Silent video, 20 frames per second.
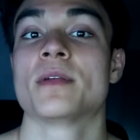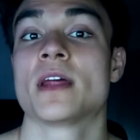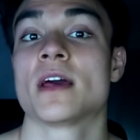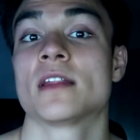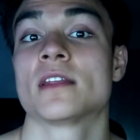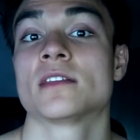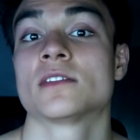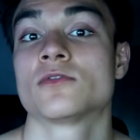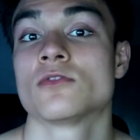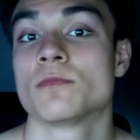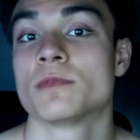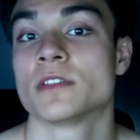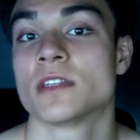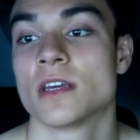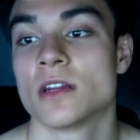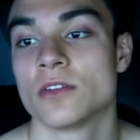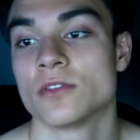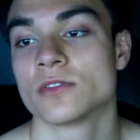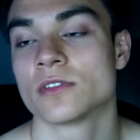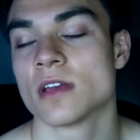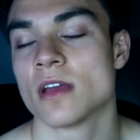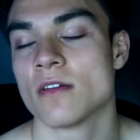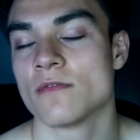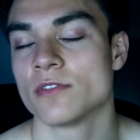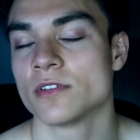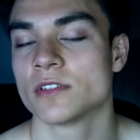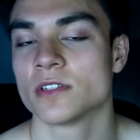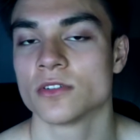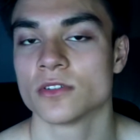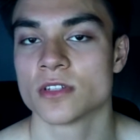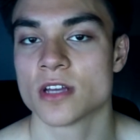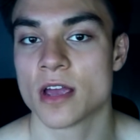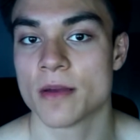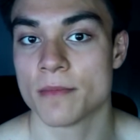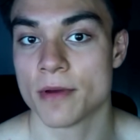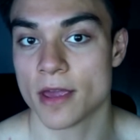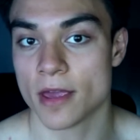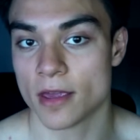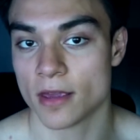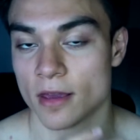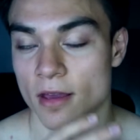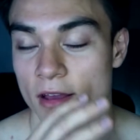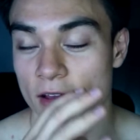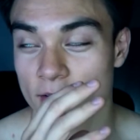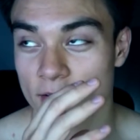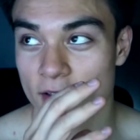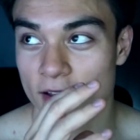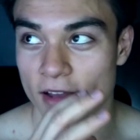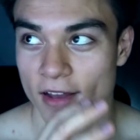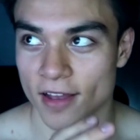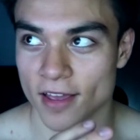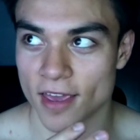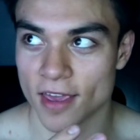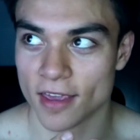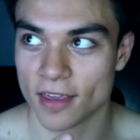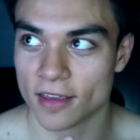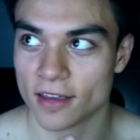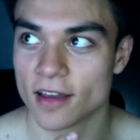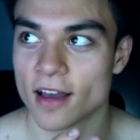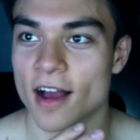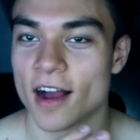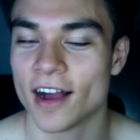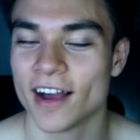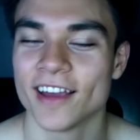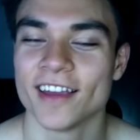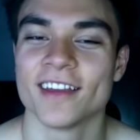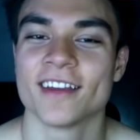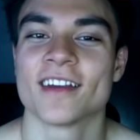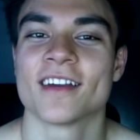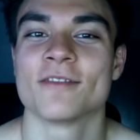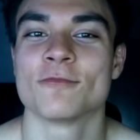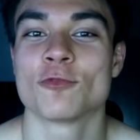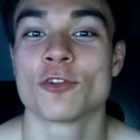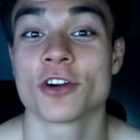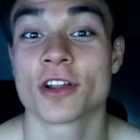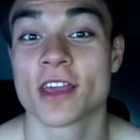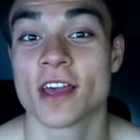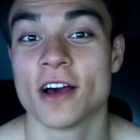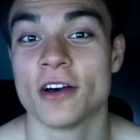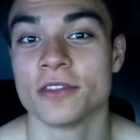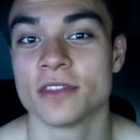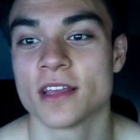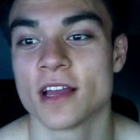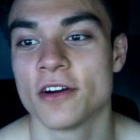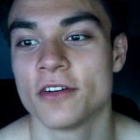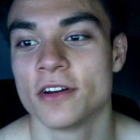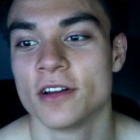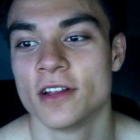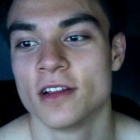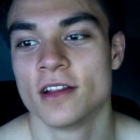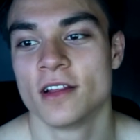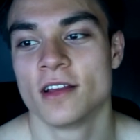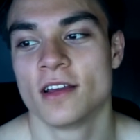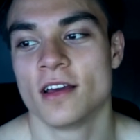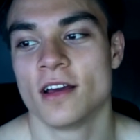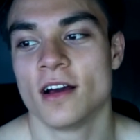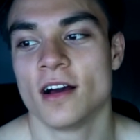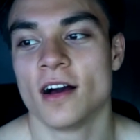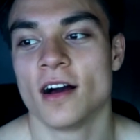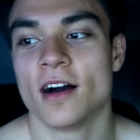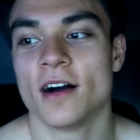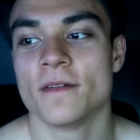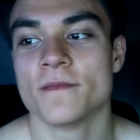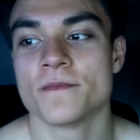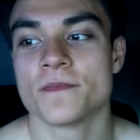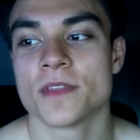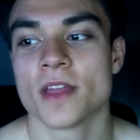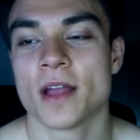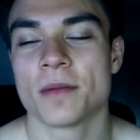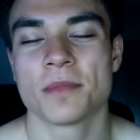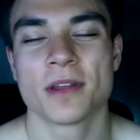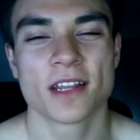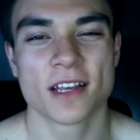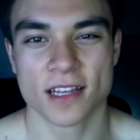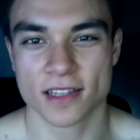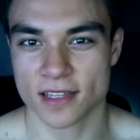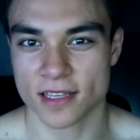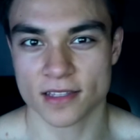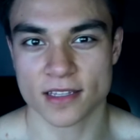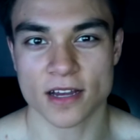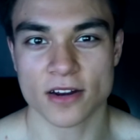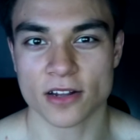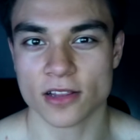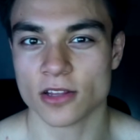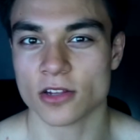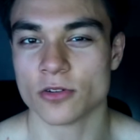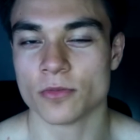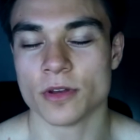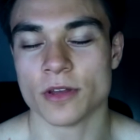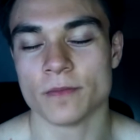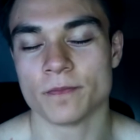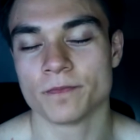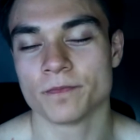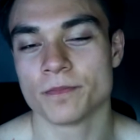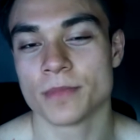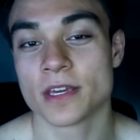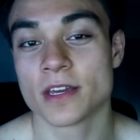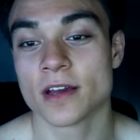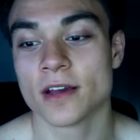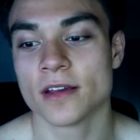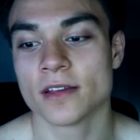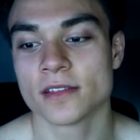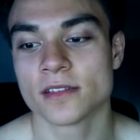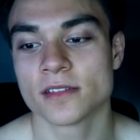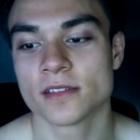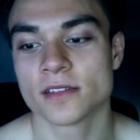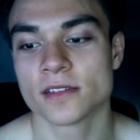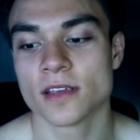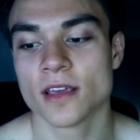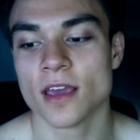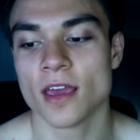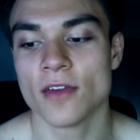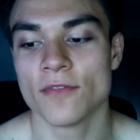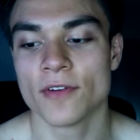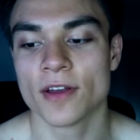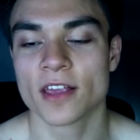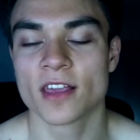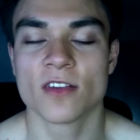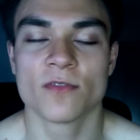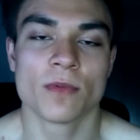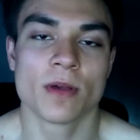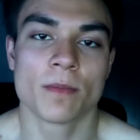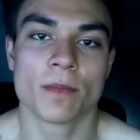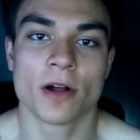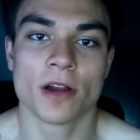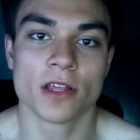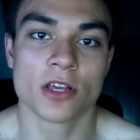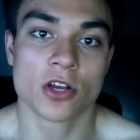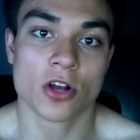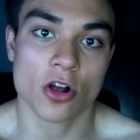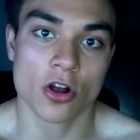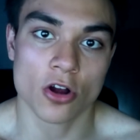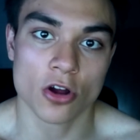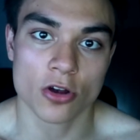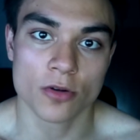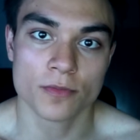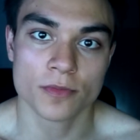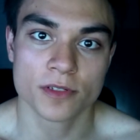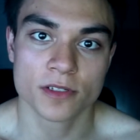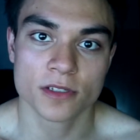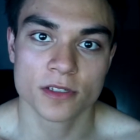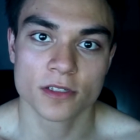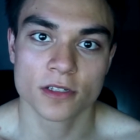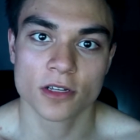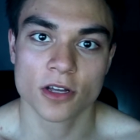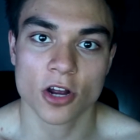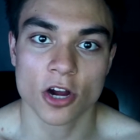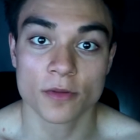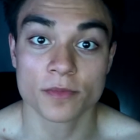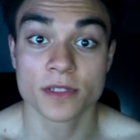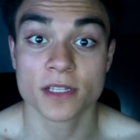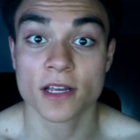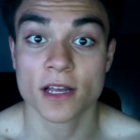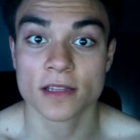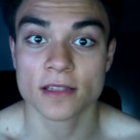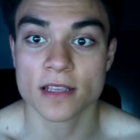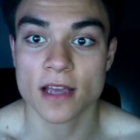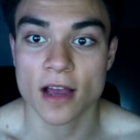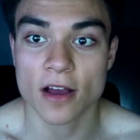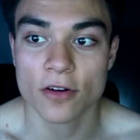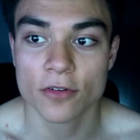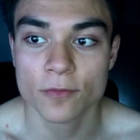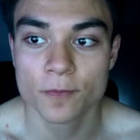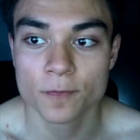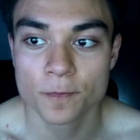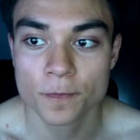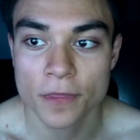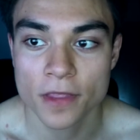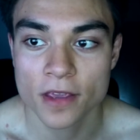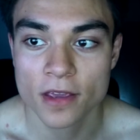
been adding sweet potatoes every single time I, I, I work out. Now, um, I'm going to cut that down a little bit because if I give my body carbs, carbs to cut down